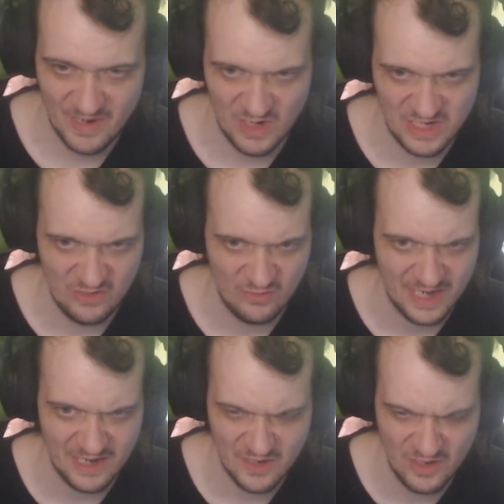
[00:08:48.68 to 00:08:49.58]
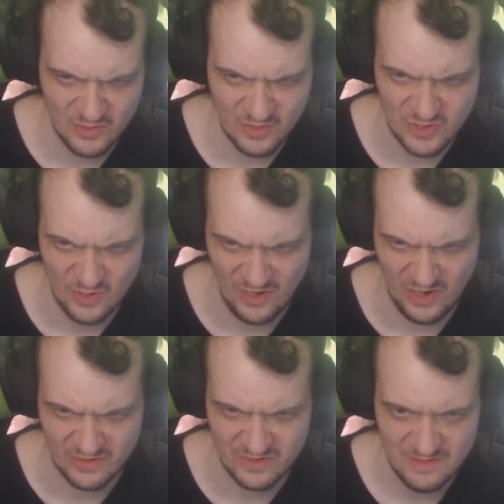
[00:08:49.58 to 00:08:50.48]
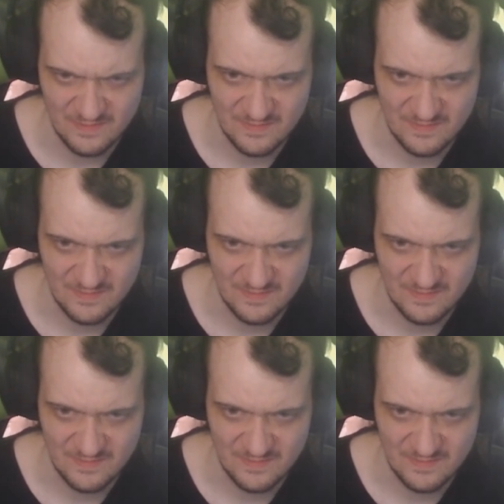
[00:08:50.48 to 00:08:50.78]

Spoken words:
Because you take so long.